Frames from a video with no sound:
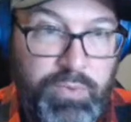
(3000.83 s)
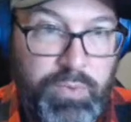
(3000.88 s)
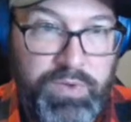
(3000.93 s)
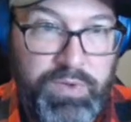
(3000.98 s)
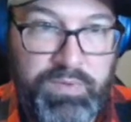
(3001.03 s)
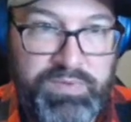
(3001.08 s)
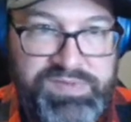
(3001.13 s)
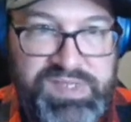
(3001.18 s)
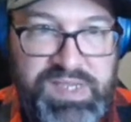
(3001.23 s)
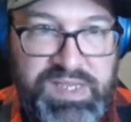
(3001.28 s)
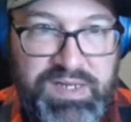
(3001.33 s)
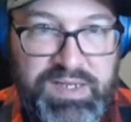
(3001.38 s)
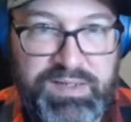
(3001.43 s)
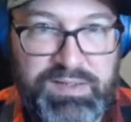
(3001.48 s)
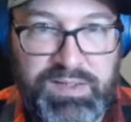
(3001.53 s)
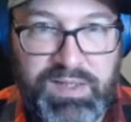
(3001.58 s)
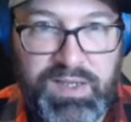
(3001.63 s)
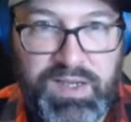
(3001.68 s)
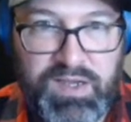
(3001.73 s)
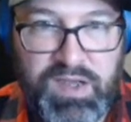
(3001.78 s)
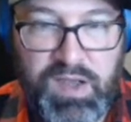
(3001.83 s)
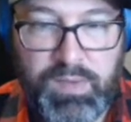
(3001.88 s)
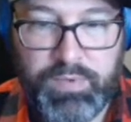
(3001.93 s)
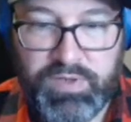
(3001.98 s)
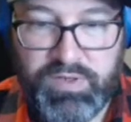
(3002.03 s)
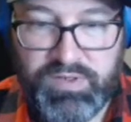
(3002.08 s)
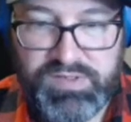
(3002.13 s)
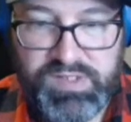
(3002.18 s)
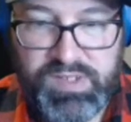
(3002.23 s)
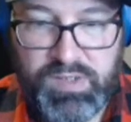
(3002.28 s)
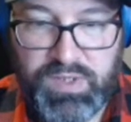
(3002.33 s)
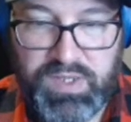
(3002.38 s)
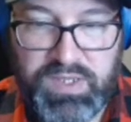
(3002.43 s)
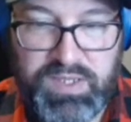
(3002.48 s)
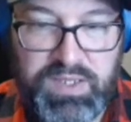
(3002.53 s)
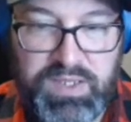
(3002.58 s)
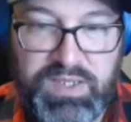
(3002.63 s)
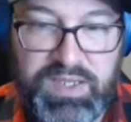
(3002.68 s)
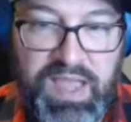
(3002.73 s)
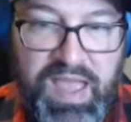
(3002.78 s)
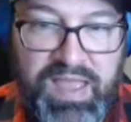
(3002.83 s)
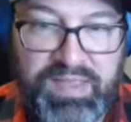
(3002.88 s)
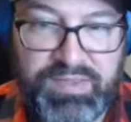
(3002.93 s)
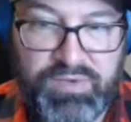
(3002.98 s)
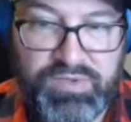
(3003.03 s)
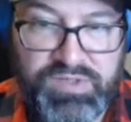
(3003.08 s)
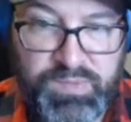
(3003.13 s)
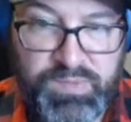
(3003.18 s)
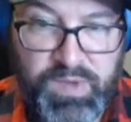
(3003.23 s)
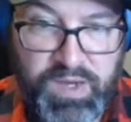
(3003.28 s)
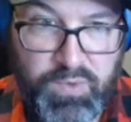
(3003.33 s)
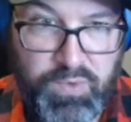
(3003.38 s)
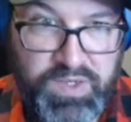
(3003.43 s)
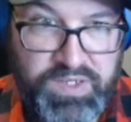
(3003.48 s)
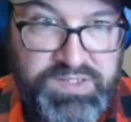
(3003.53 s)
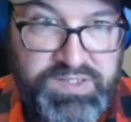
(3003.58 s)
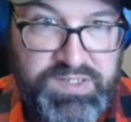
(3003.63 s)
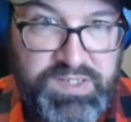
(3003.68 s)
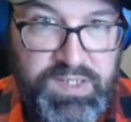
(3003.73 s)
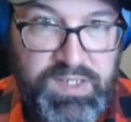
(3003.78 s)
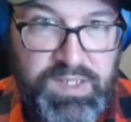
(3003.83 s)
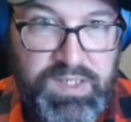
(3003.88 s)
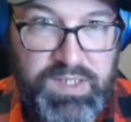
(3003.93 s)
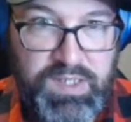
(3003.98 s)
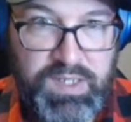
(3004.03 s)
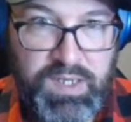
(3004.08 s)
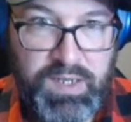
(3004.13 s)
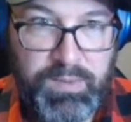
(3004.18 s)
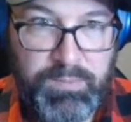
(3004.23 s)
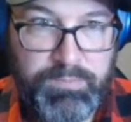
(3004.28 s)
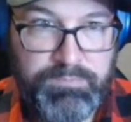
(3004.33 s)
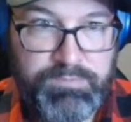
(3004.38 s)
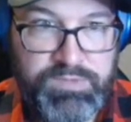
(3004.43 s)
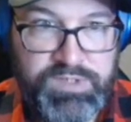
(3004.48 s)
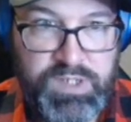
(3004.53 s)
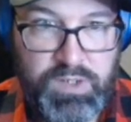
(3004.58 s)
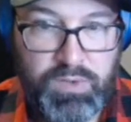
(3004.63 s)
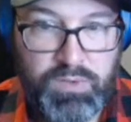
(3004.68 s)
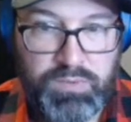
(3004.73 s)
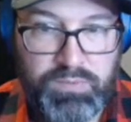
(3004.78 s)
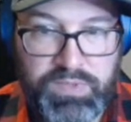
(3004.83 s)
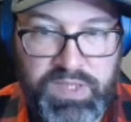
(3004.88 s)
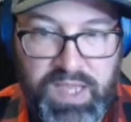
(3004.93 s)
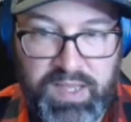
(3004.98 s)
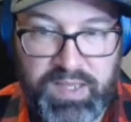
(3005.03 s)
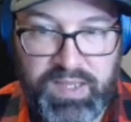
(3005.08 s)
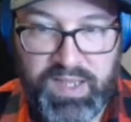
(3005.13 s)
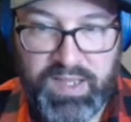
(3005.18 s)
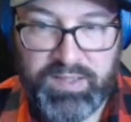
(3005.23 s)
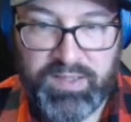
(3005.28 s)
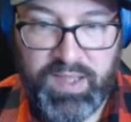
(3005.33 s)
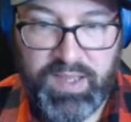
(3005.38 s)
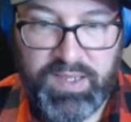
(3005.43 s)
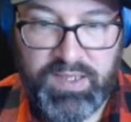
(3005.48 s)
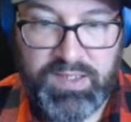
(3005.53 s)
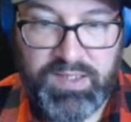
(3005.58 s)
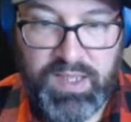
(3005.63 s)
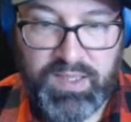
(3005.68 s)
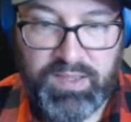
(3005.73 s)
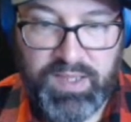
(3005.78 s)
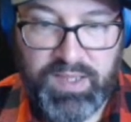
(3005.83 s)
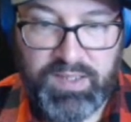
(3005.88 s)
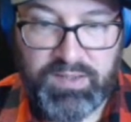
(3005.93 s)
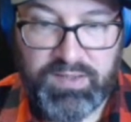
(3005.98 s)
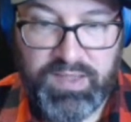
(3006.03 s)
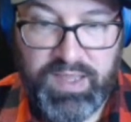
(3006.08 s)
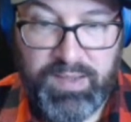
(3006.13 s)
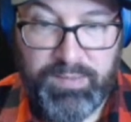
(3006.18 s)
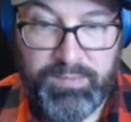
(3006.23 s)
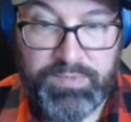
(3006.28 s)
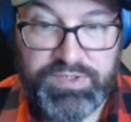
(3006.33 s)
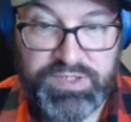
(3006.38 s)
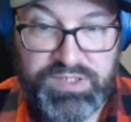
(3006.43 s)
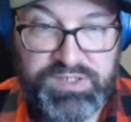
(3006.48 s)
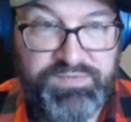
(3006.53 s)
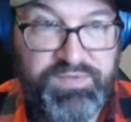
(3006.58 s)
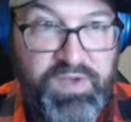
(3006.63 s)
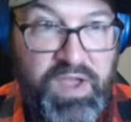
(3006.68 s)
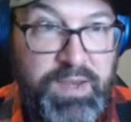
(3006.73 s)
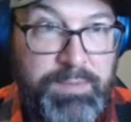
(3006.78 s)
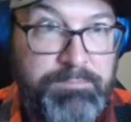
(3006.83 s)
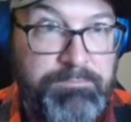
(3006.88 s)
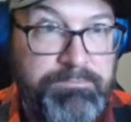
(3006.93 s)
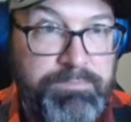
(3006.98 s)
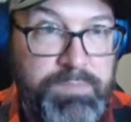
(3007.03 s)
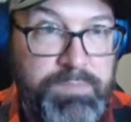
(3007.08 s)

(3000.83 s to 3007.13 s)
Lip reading: We've seen it a couple of years ago. He had those spike weeks. So yeah, I like Lamb just fine.